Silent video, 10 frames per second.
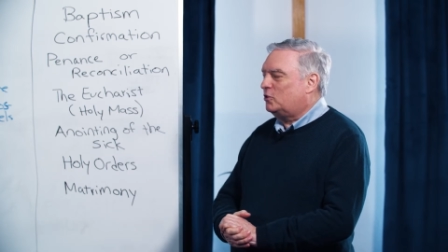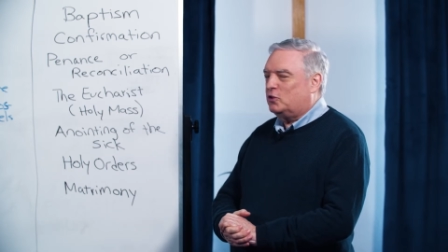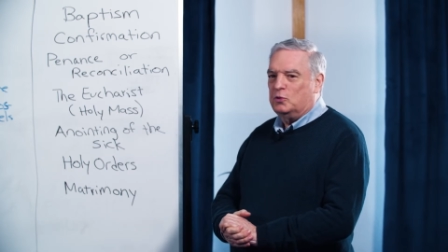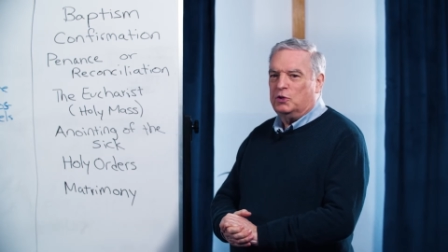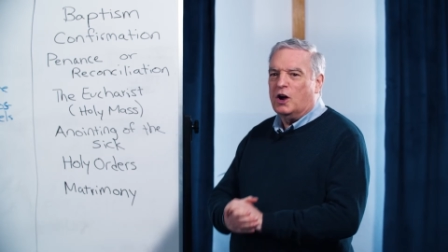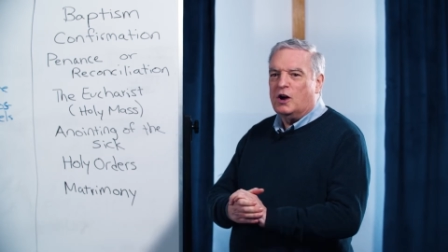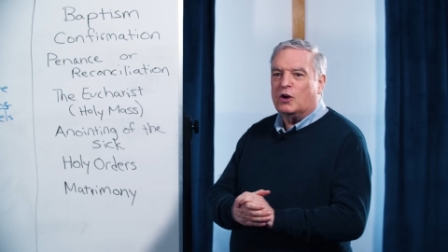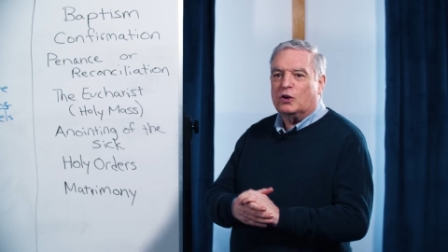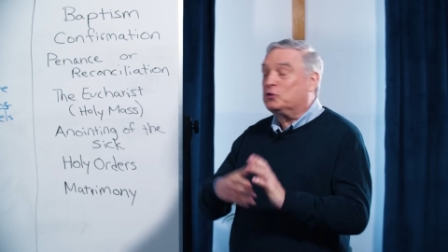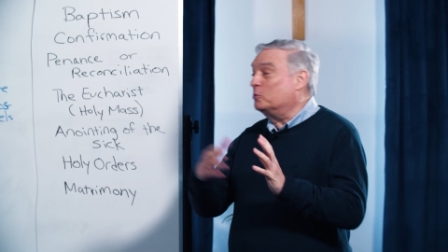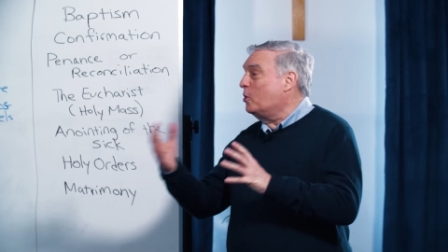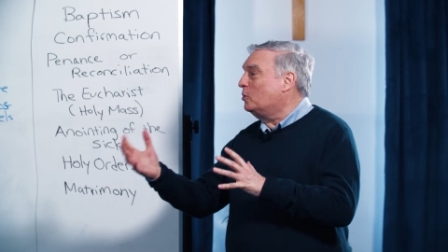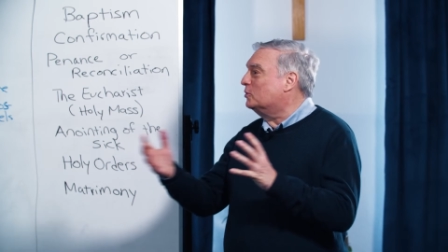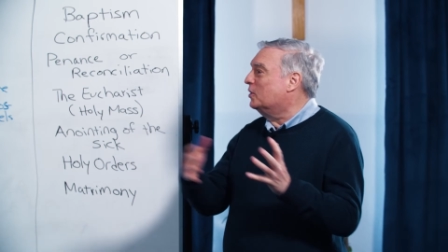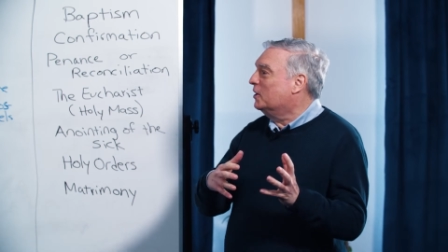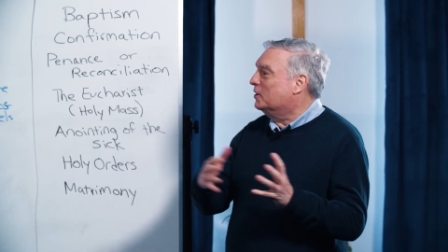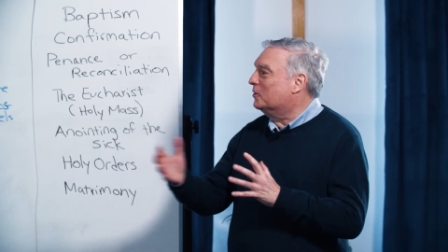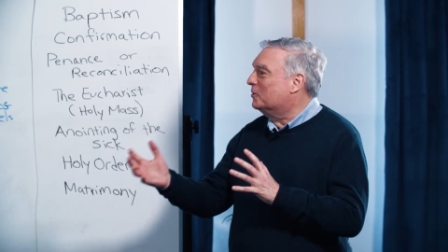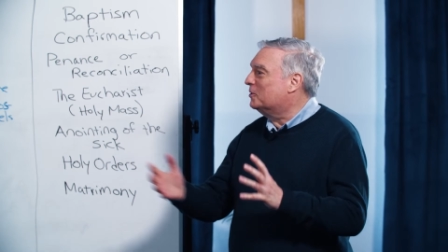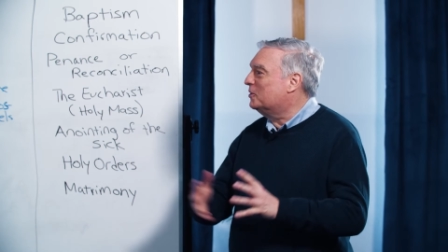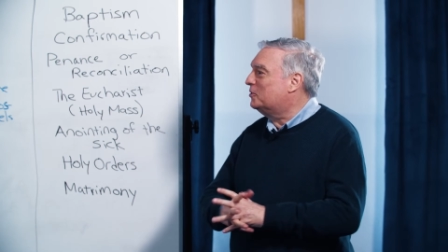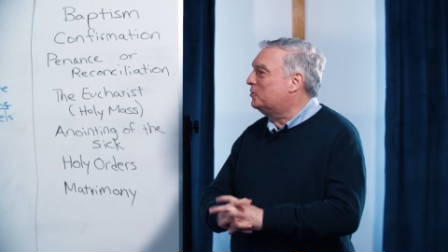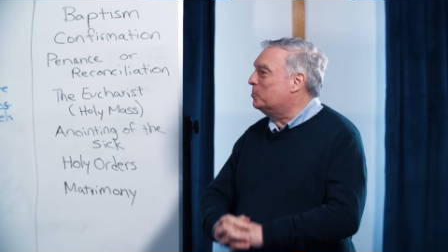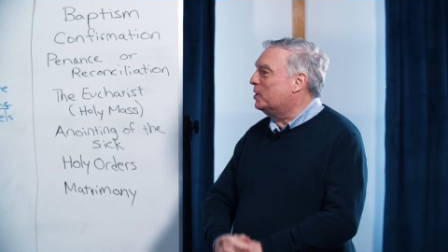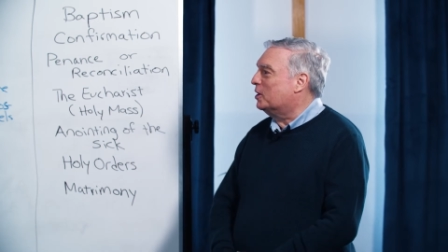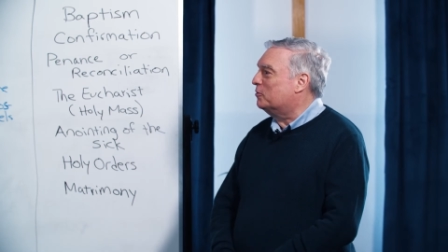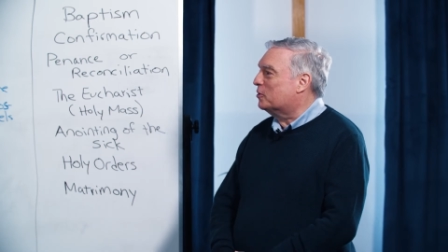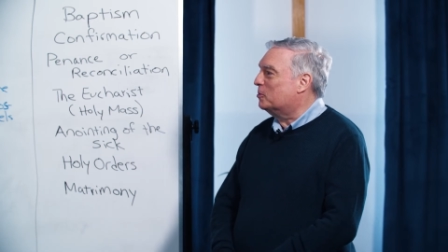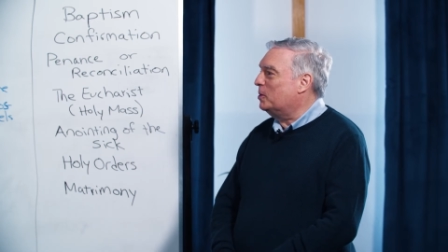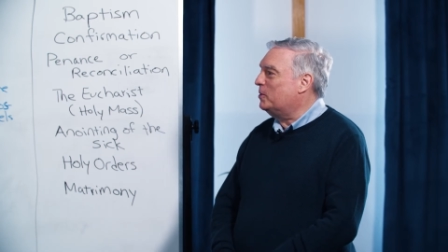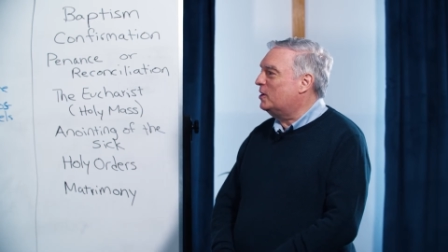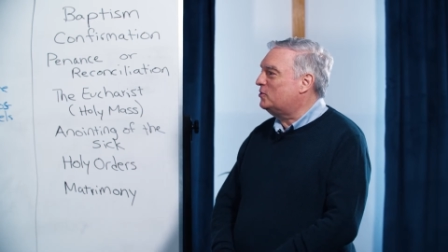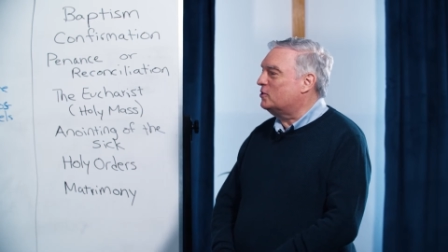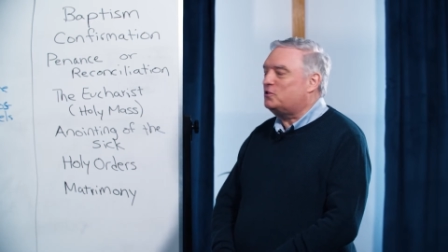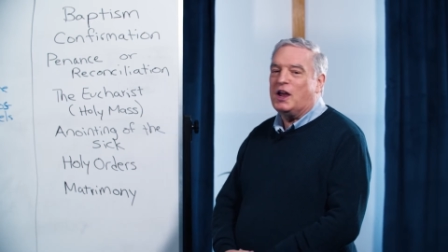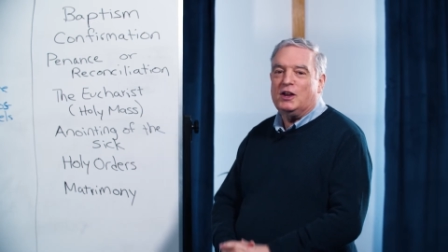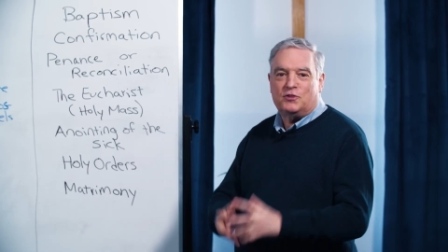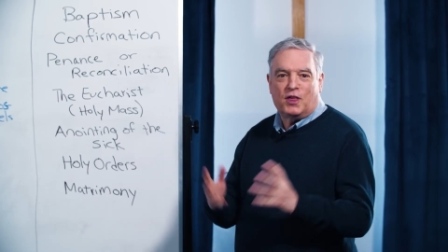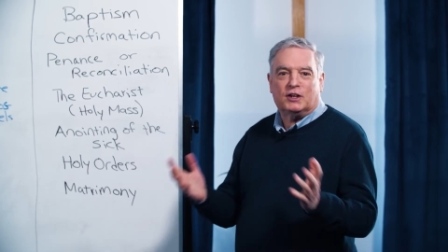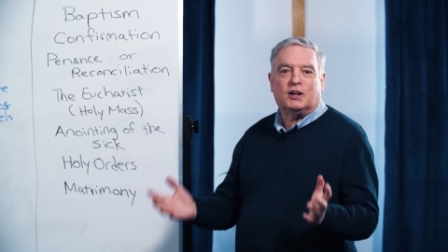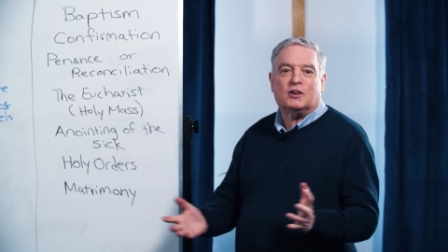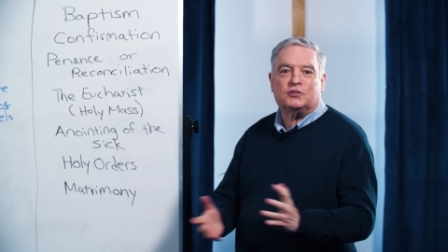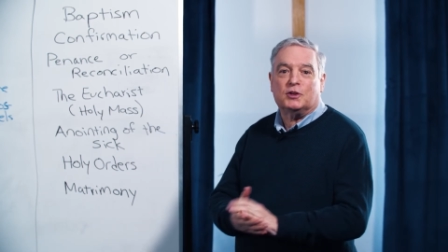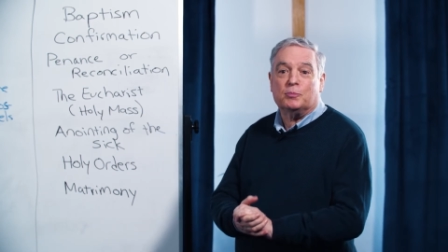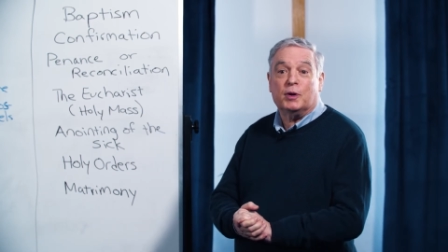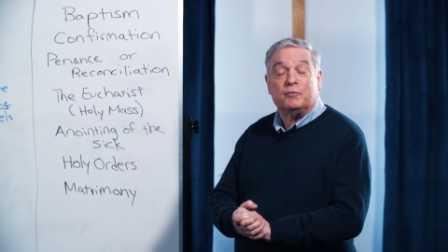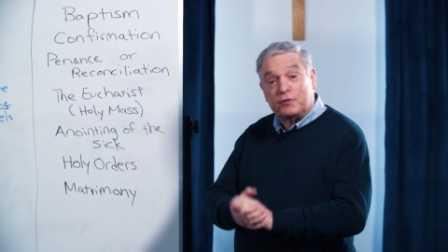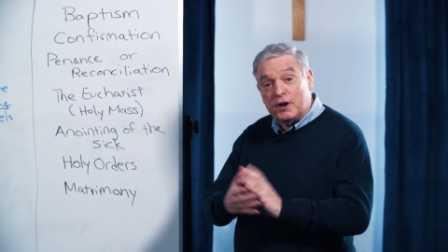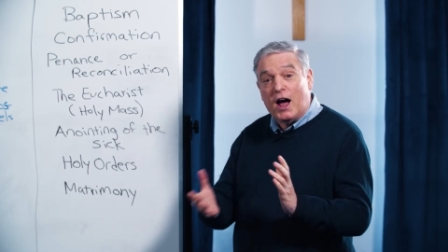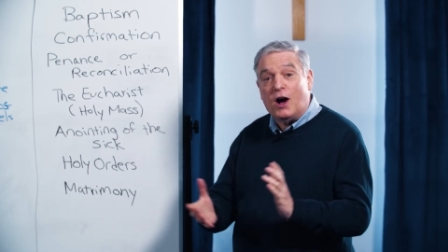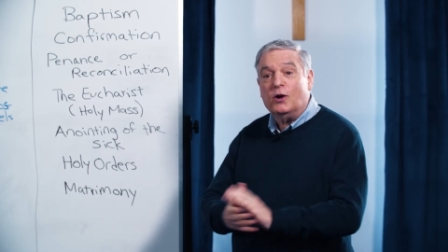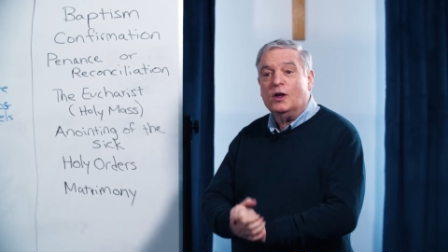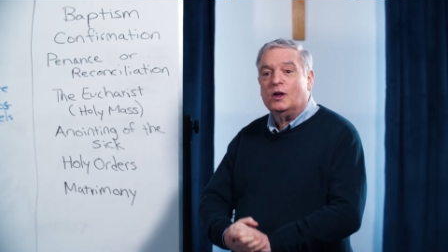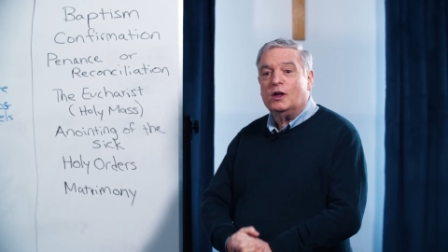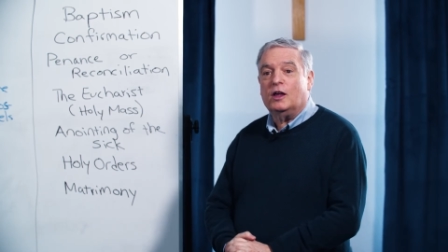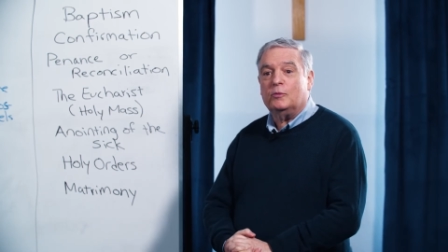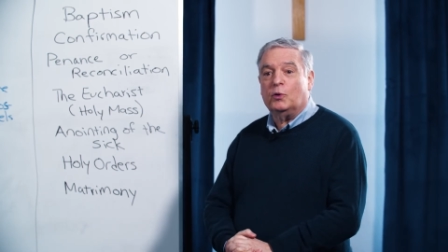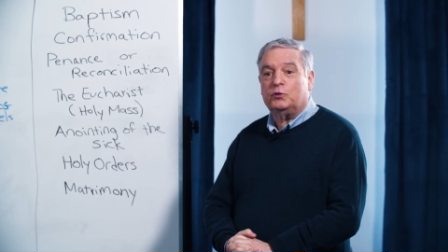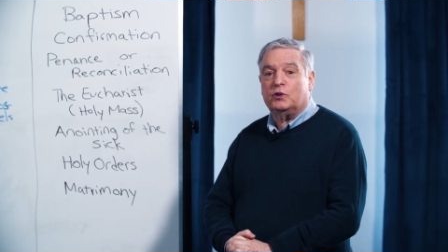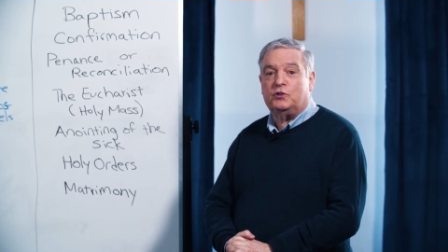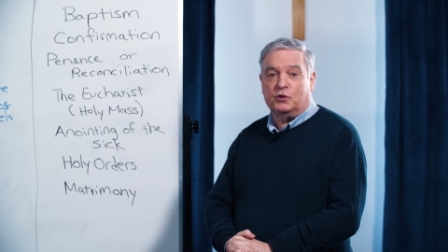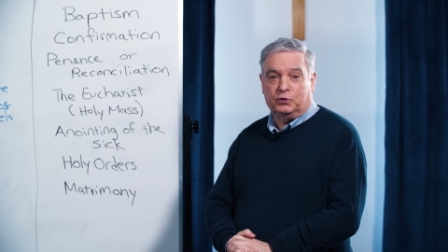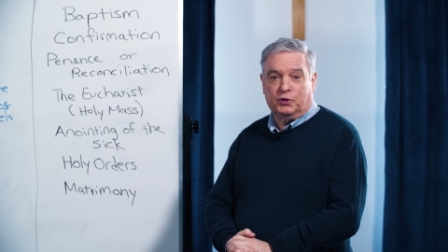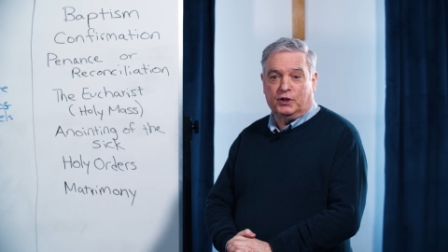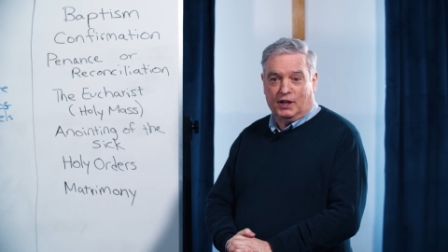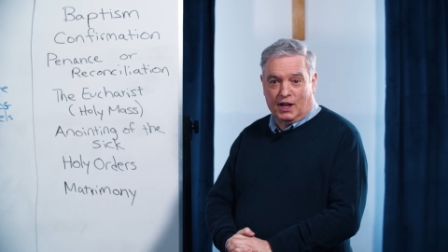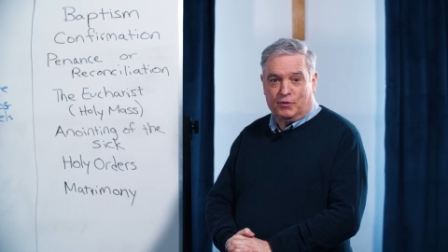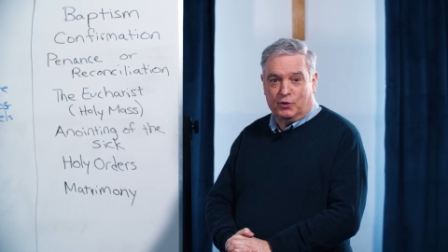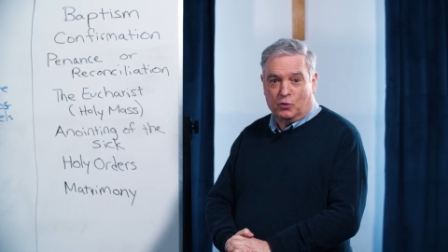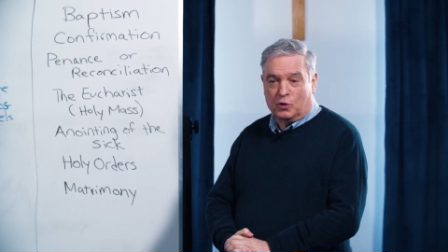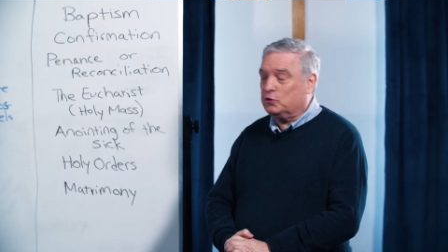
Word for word: too young or too old, you know, to be confirmed. Maybe they should change that custom. But for now, mostly children eleven or